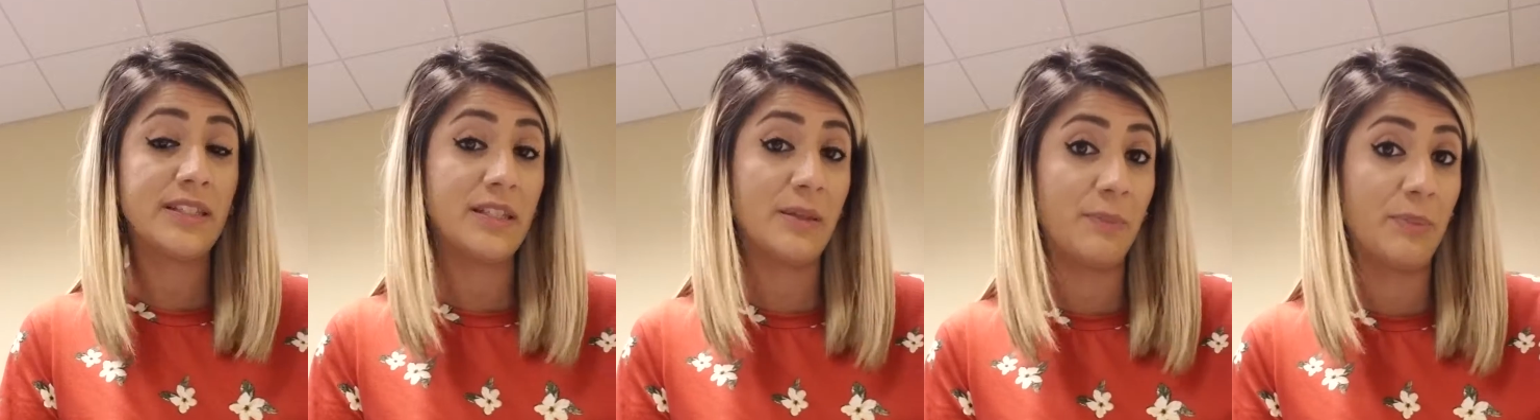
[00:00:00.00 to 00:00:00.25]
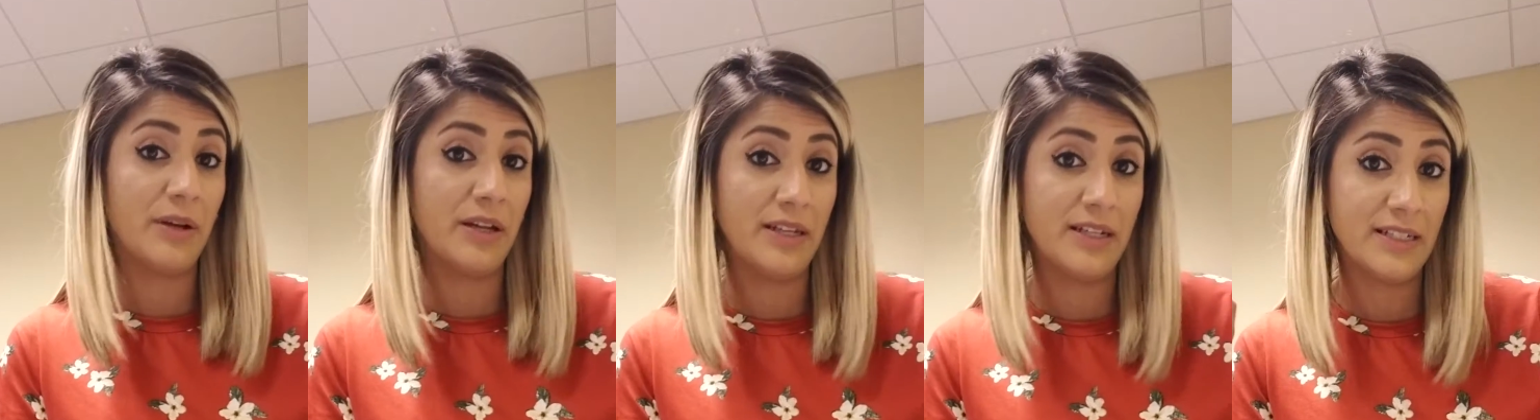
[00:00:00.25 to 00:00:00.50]

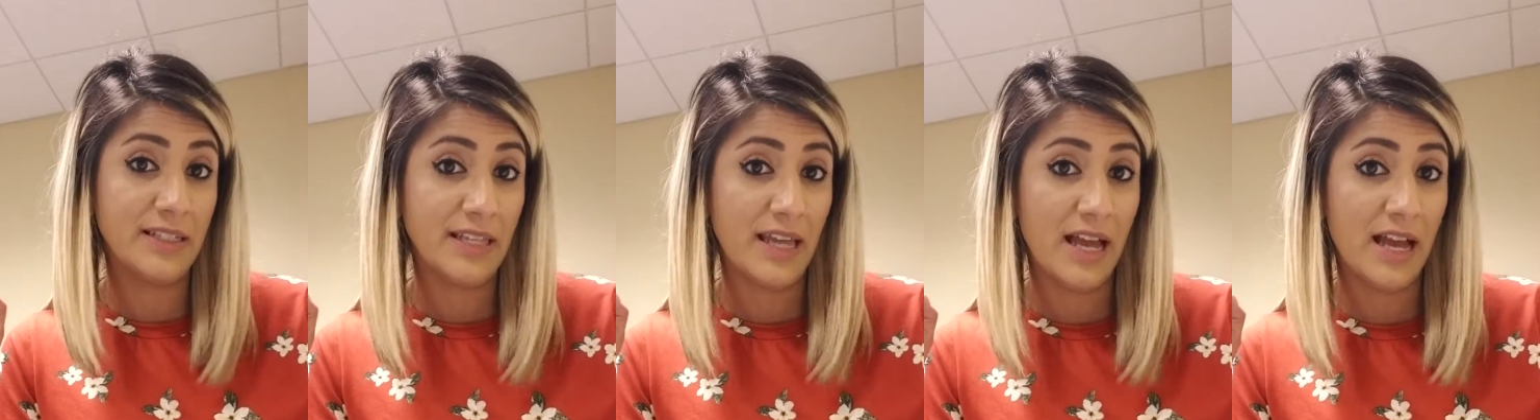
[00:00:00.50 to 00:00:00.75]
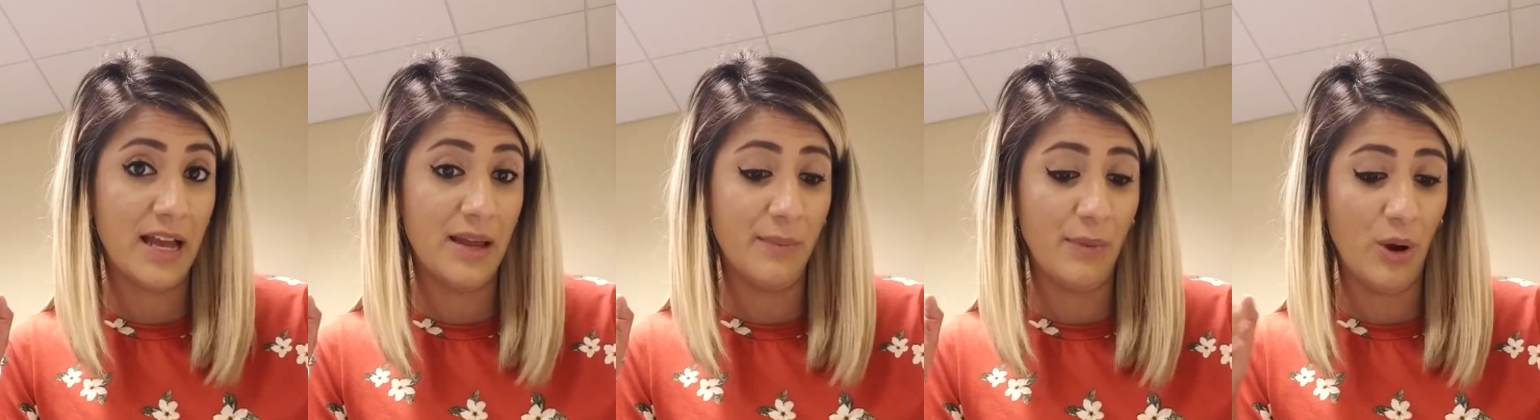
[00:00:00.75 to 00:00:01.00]
upon a
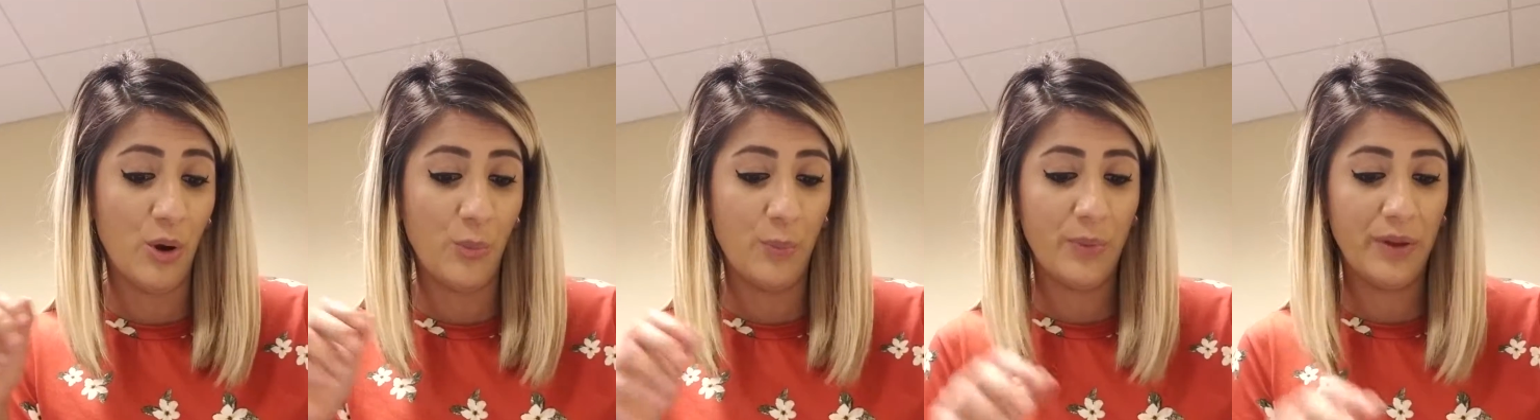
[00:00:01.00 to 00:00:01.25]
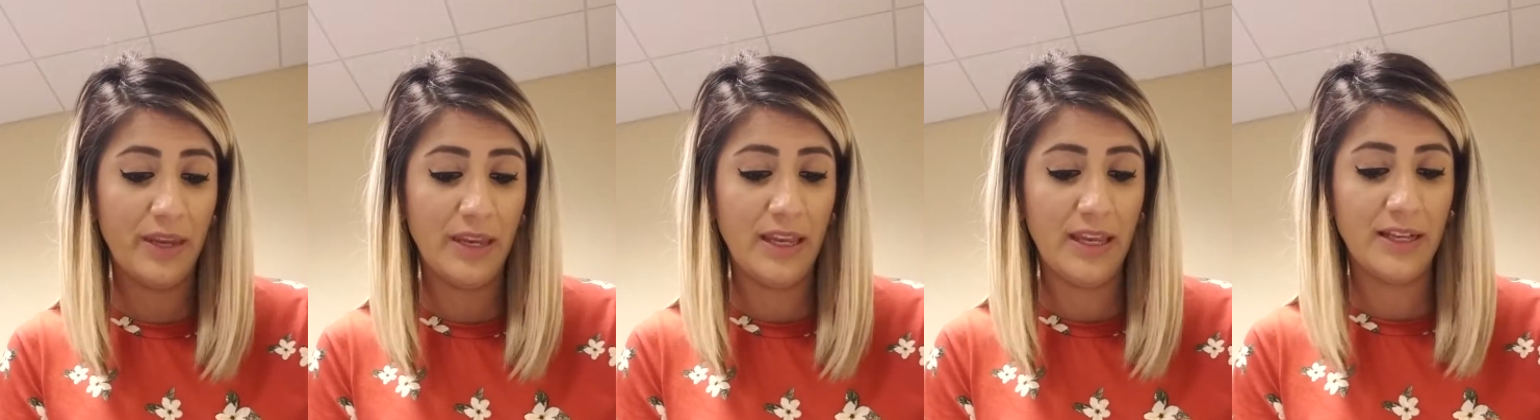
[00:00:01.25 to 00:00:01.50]
time
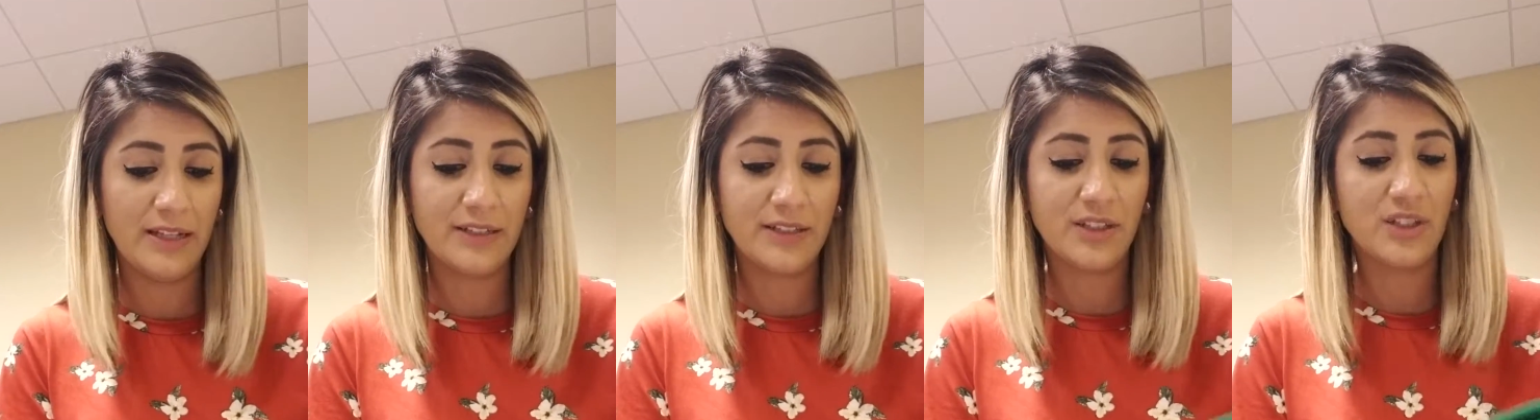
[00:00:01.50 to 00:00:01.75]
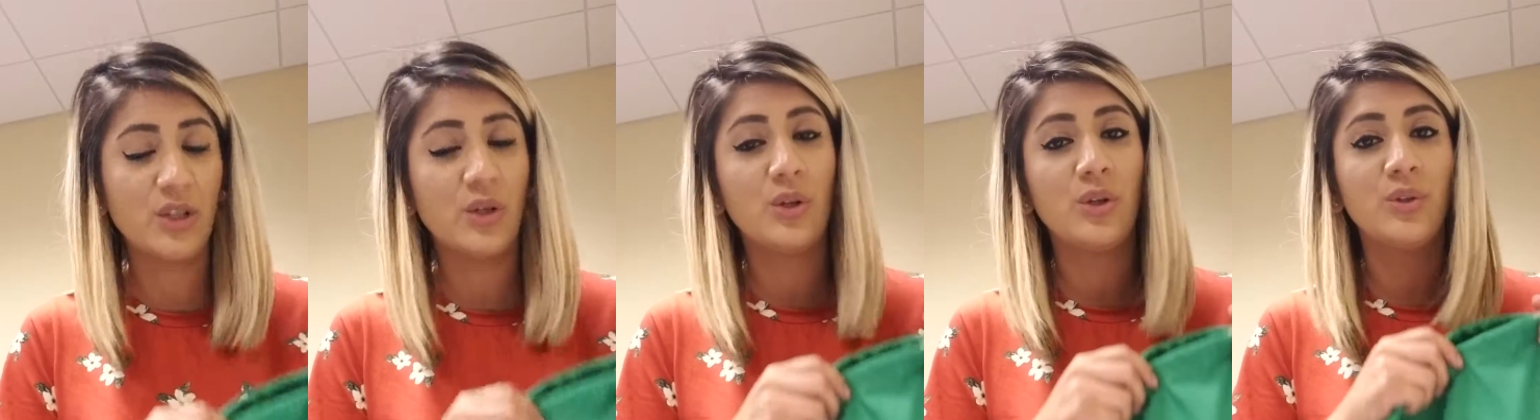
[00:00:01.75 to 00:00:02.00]
opening.
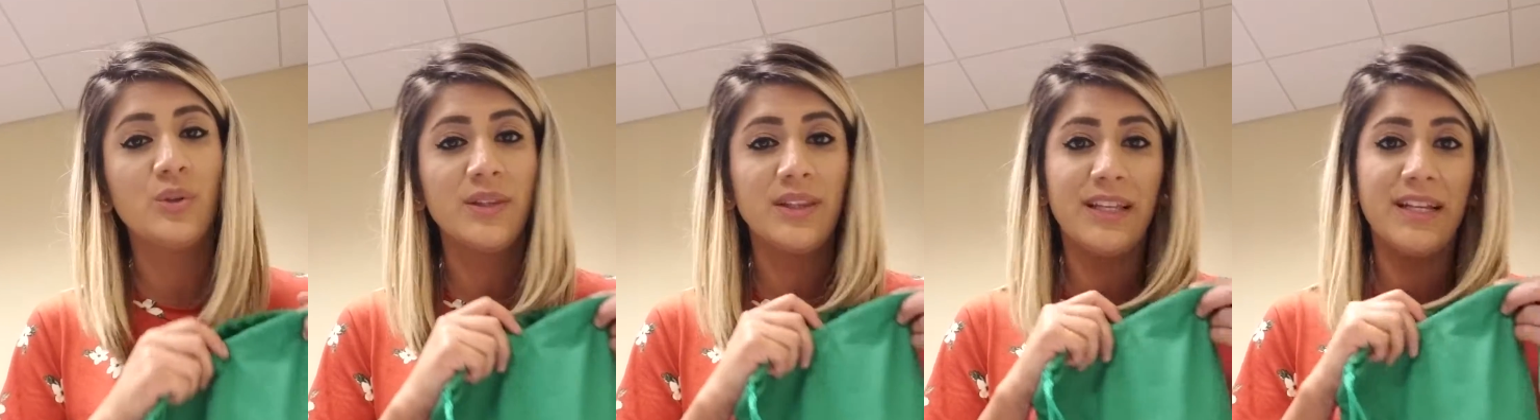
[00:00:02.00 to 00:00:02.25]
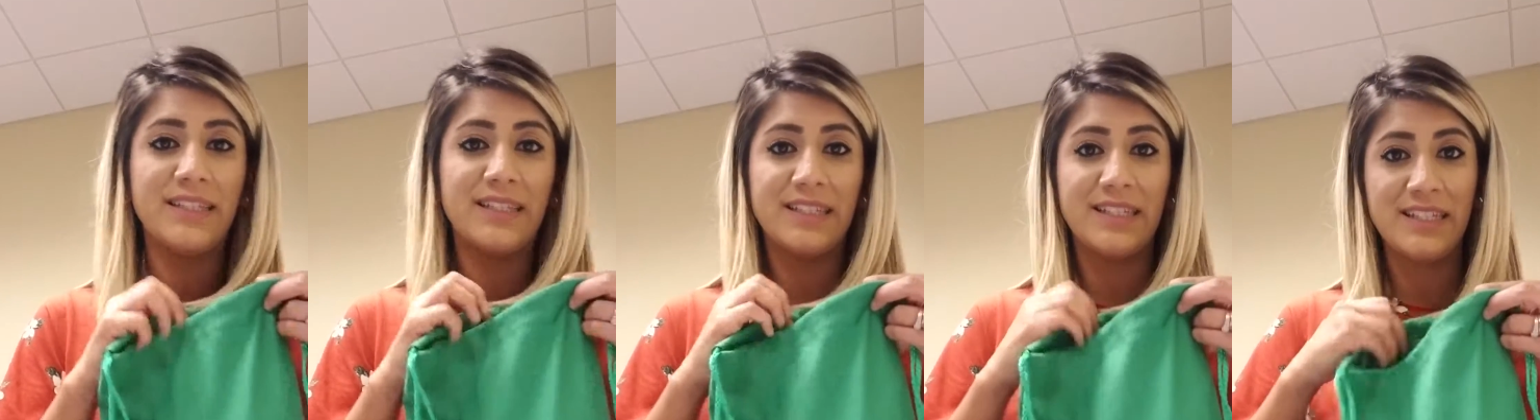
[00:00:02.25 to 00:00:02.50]
So
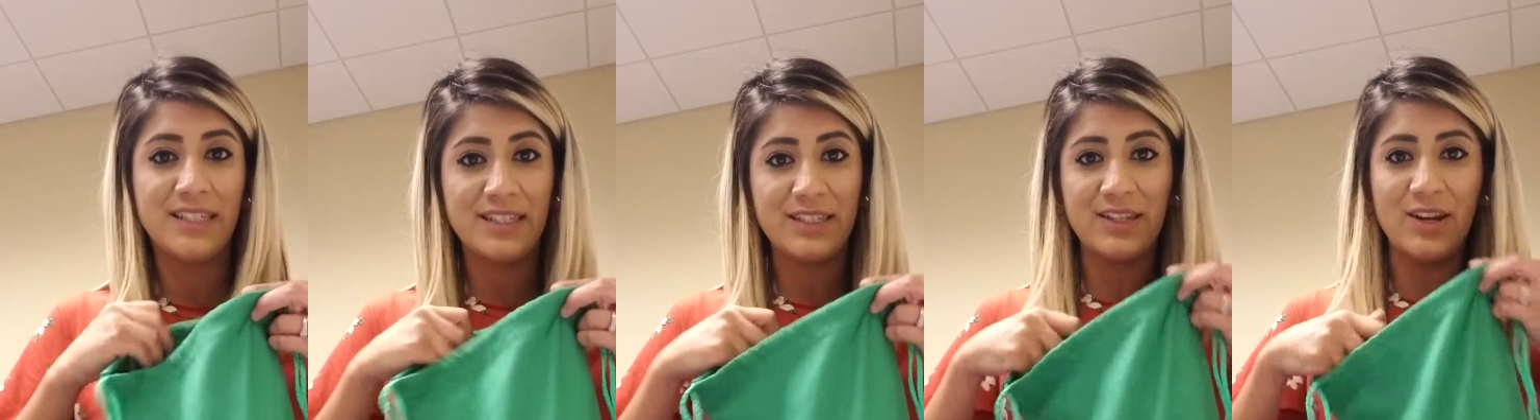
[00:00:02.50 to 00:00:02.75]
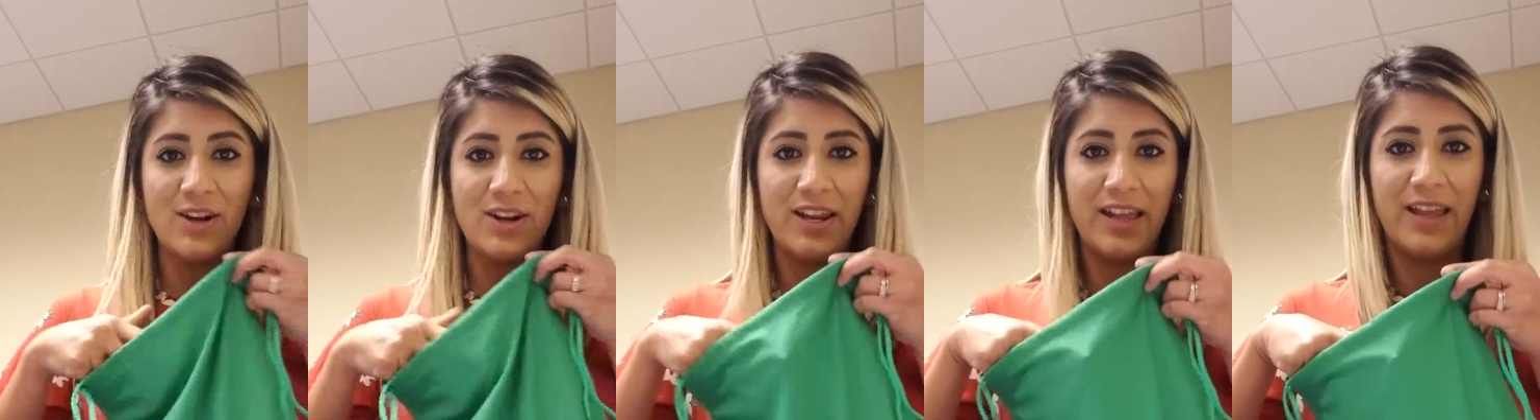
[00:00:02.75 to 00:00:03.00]
let's get
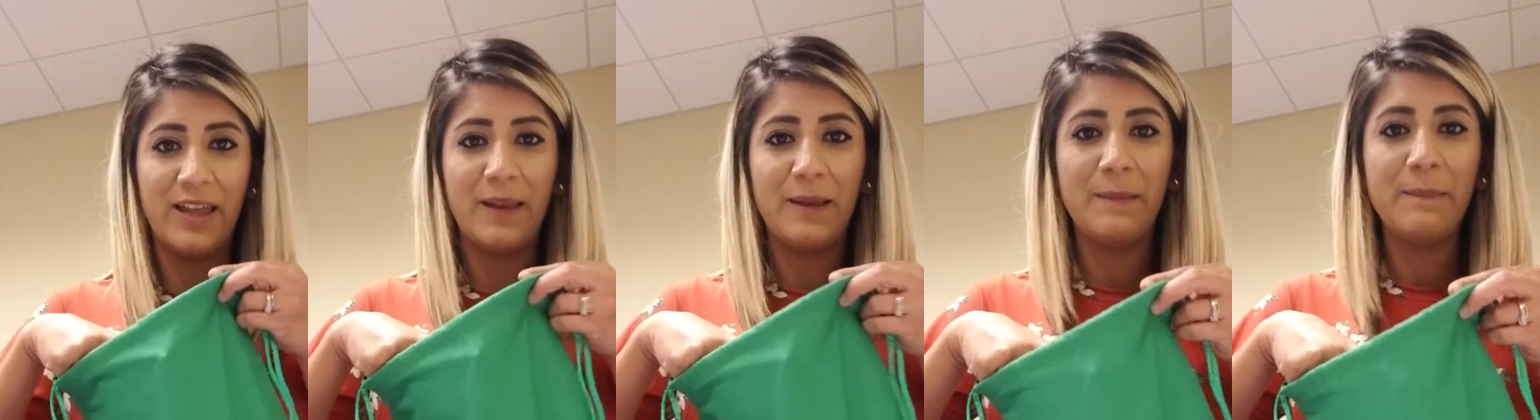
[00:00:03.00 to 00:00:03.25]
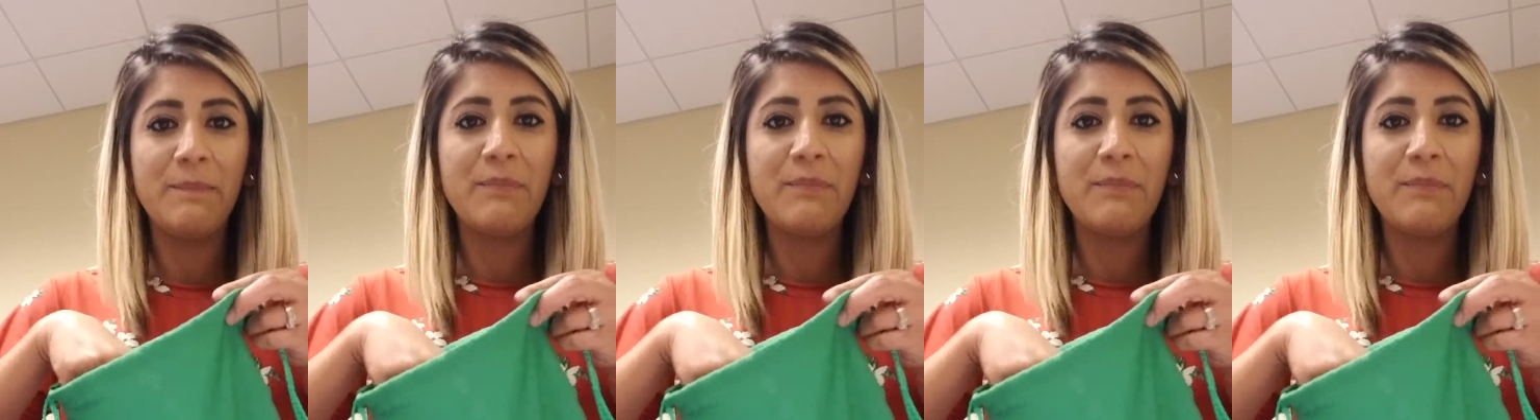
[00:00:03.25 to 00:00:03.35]
started.